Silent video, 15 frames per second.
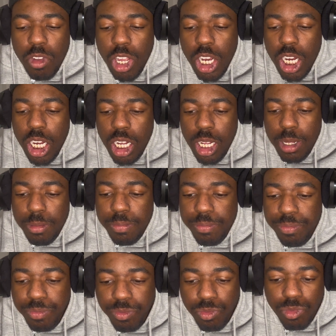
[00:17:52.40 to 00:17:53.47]

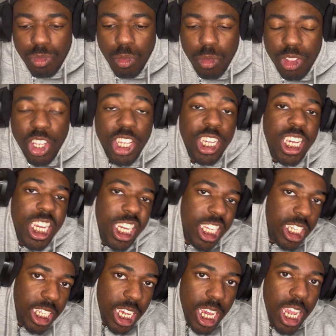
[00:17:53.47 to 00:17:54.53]
um, the yin
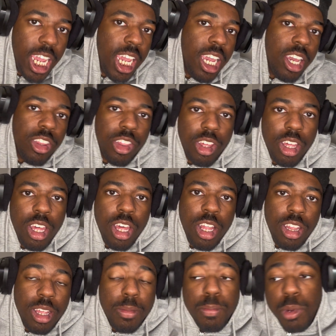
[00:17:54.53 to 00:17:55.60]
and yang, the
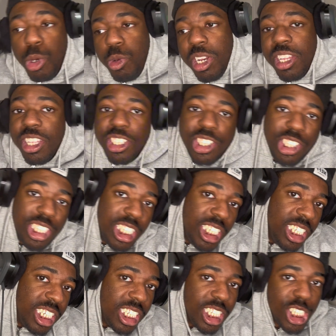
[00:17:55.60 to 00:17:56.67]
the moon and the
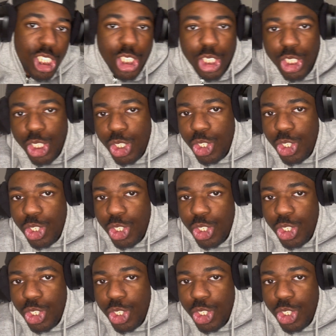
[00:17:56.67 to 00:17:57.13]
seas.